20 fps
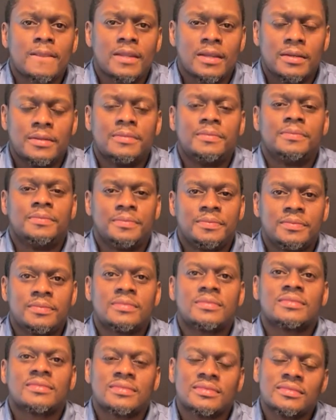So
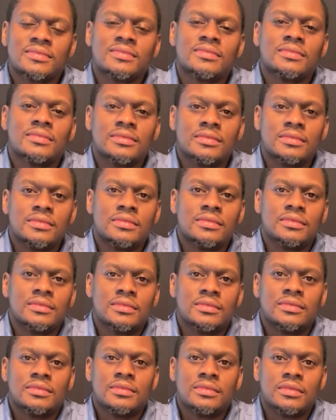how many degrees total do
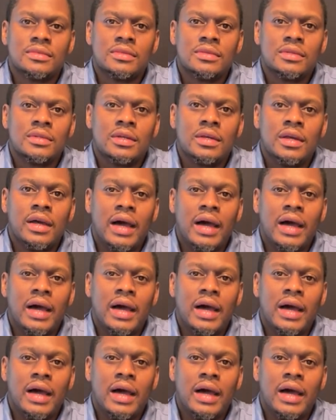you have, Sean?